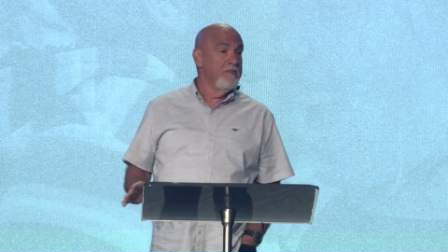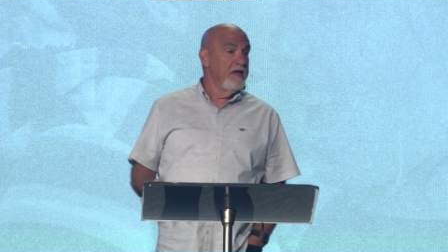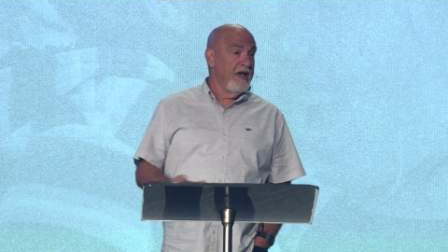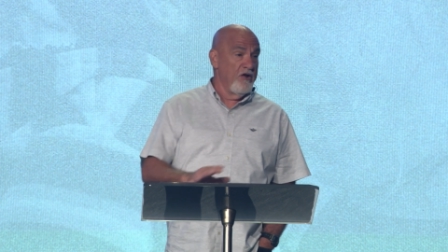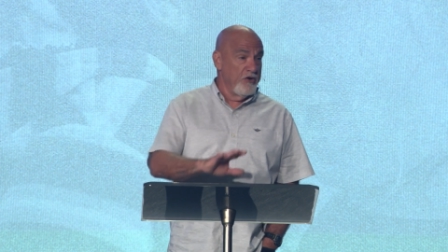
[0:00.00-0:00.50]

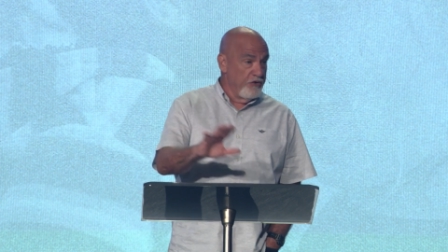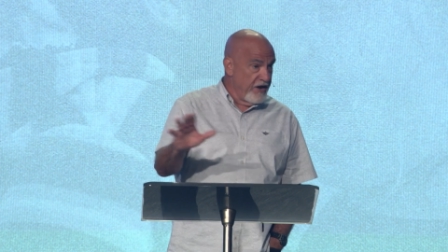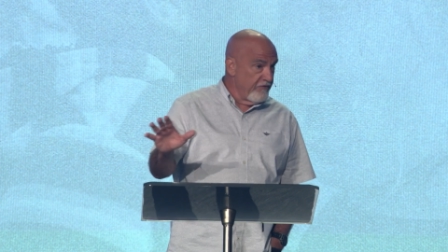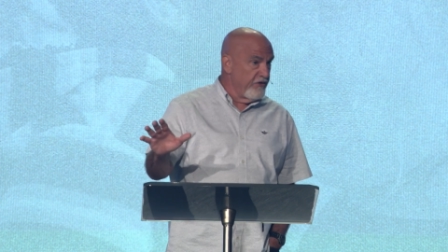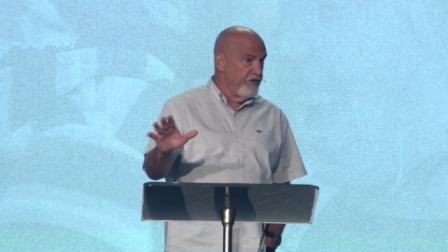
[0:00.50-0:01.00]
I know you
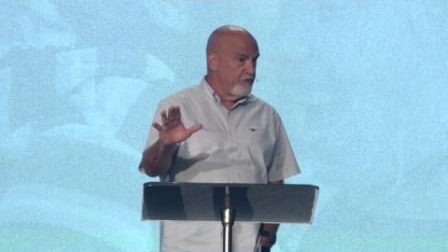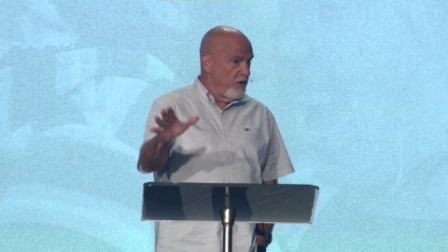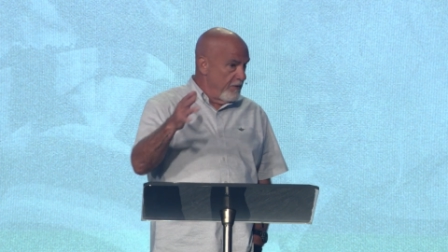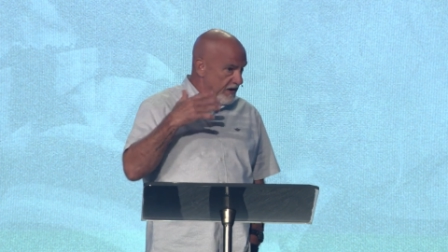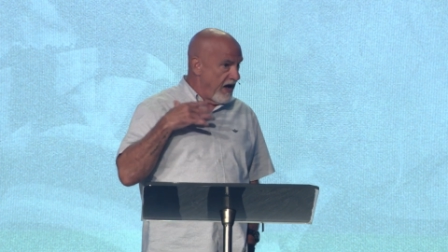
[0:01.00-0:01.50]
never this
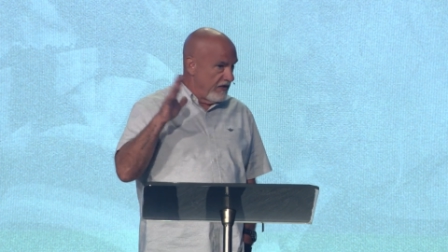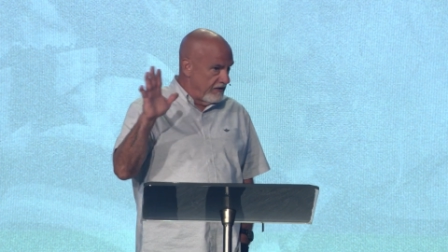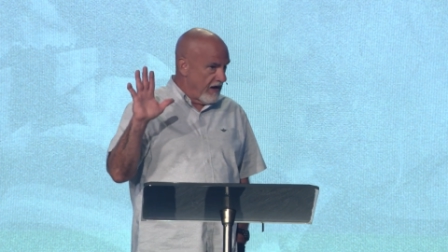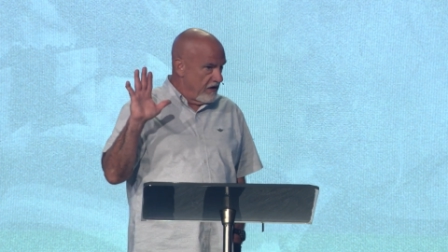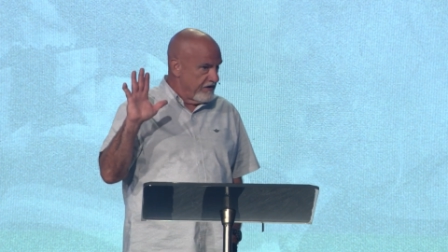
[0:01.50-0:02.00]
way, but
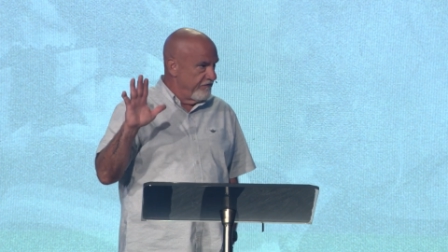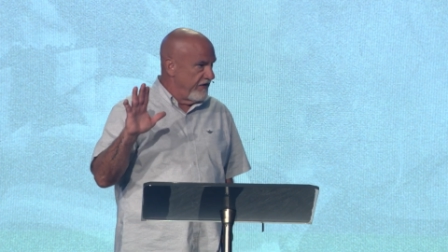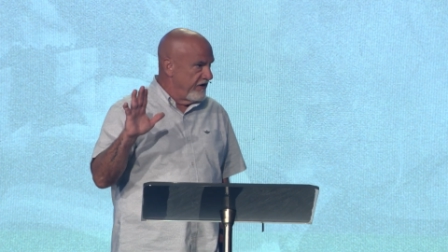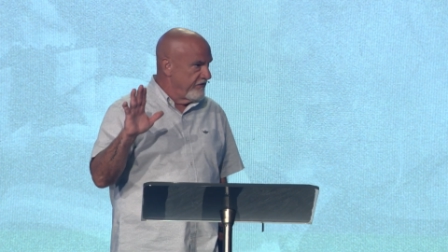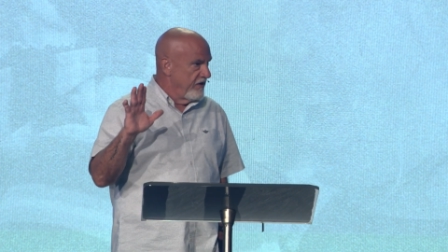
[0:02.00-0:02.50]
I'll, I'll
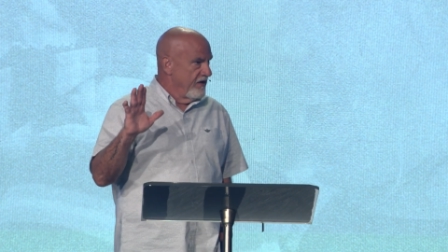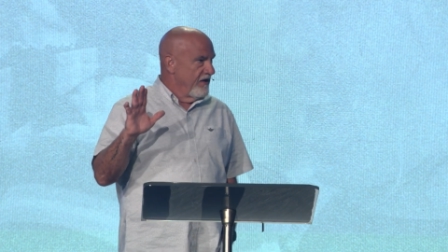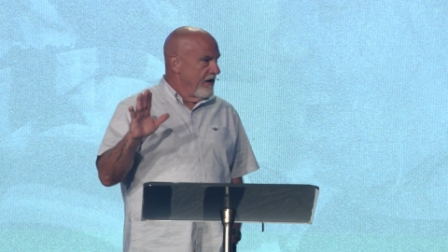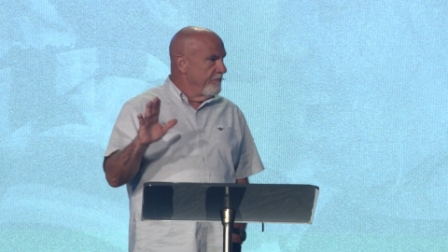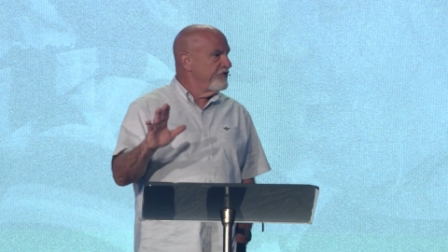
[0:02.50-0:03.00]
confess.
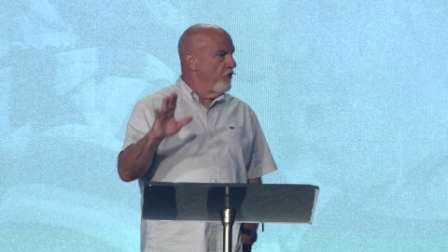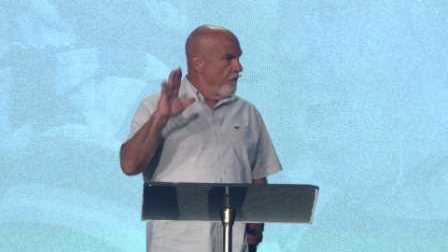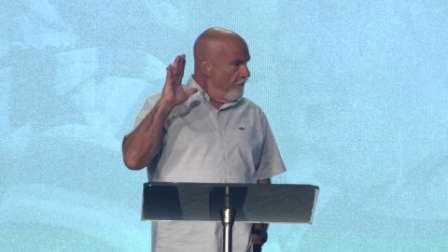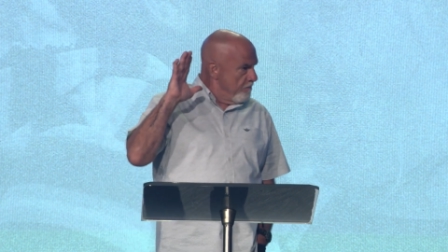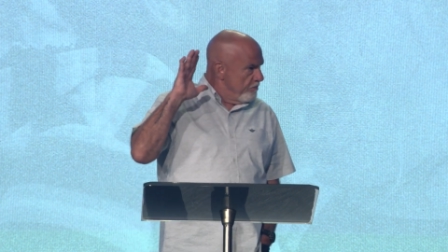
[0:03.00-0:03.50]
I'm
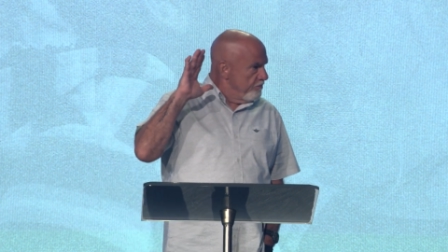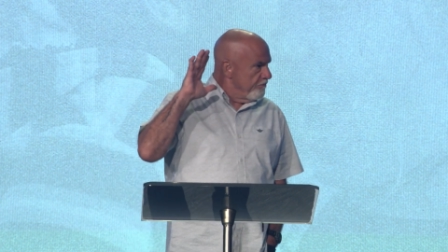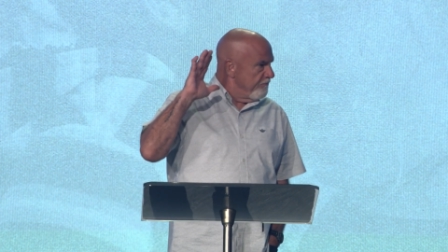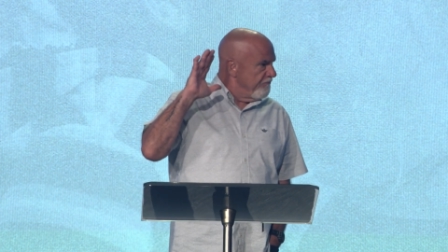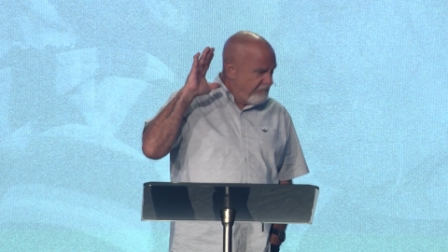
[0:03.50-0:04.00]
so
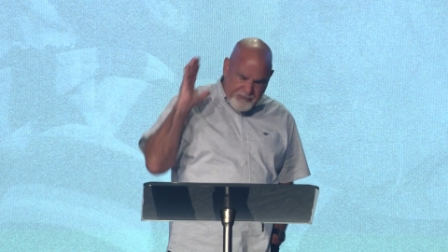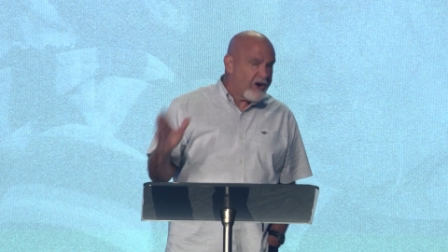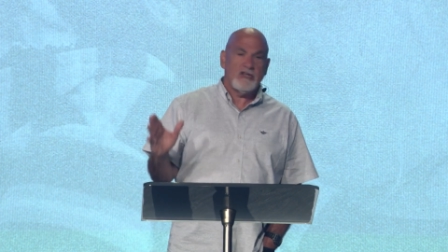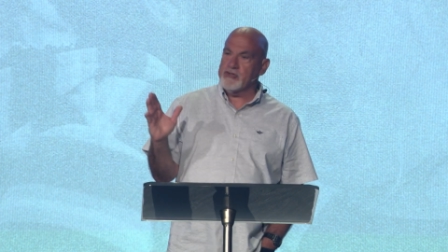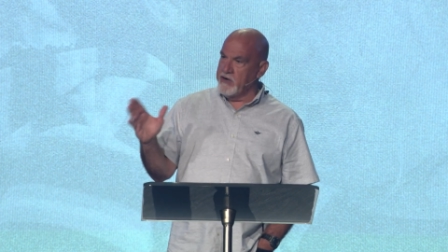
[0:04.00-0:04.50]

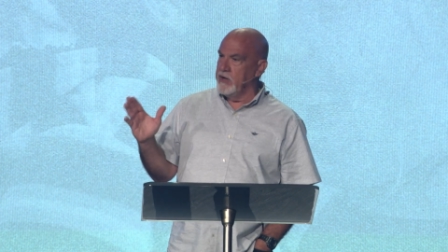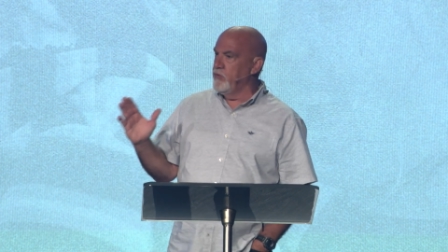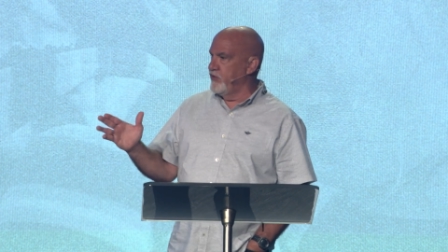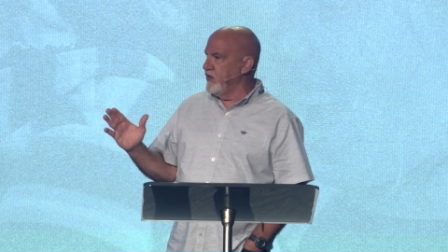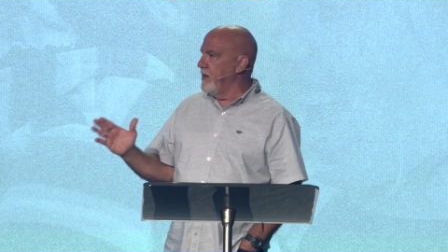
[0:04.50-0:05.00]
frustrated
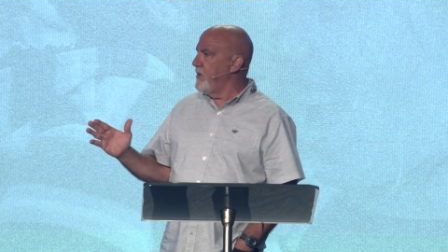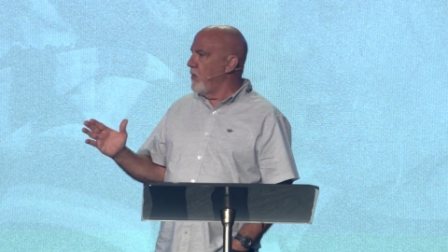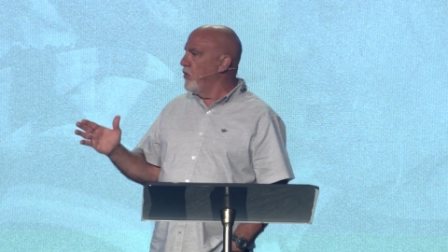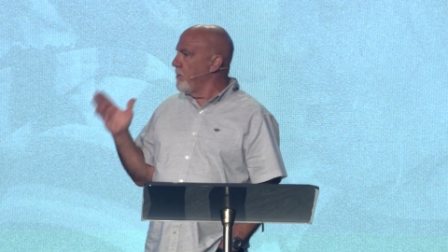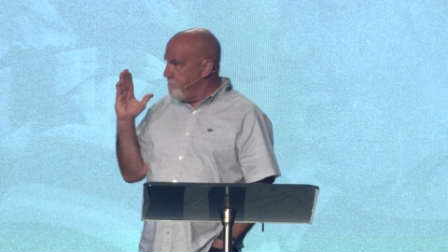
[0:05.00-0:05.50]
with them. I
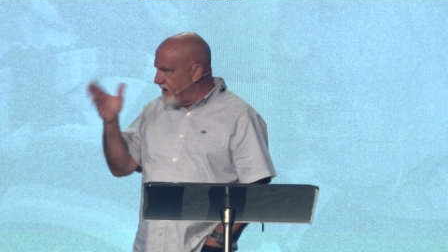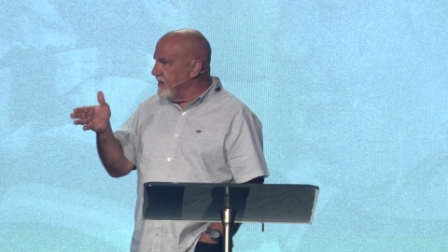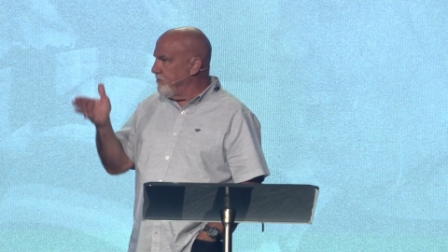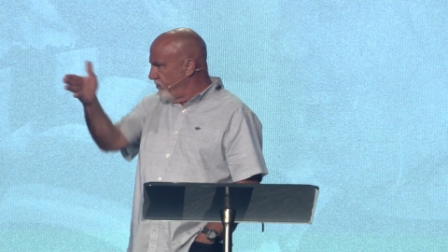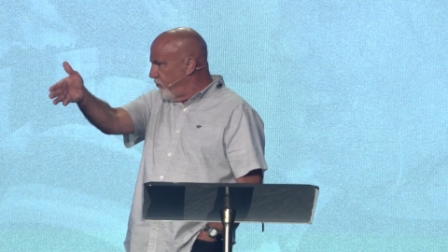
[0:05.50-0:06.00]
want to beat
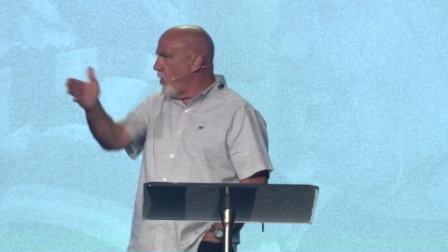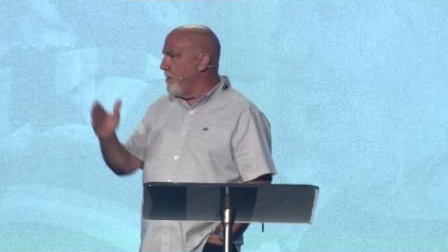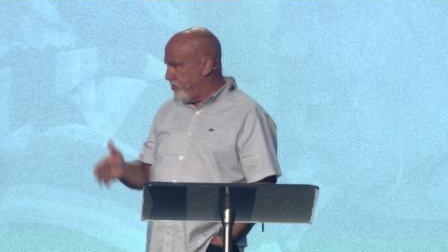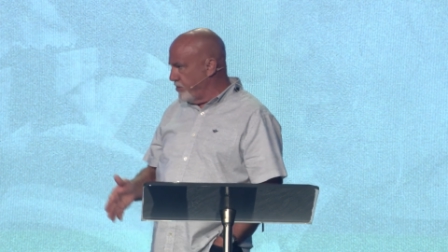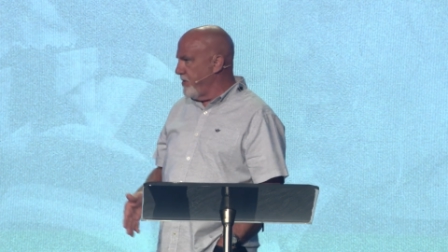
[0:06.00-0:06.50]
them before I
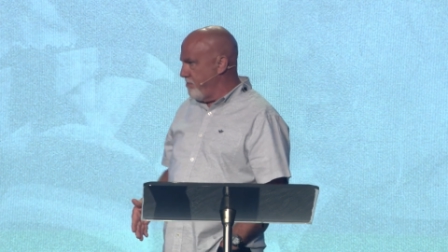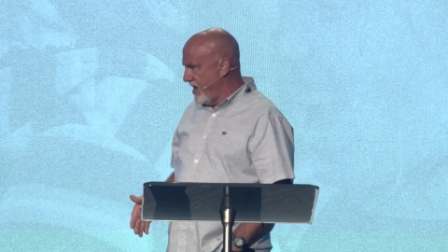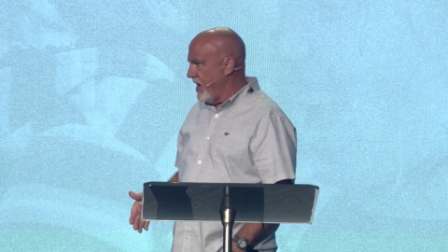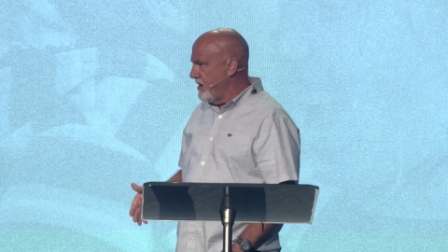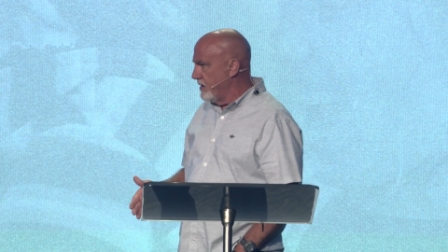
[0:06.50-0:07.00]
put them in
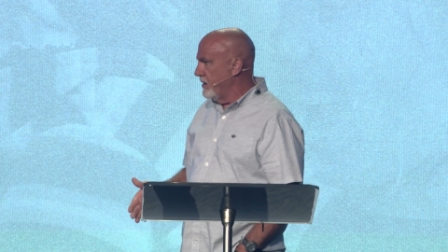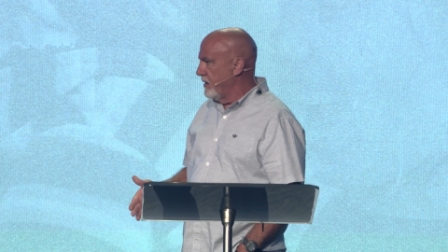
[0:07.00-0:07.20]
bed.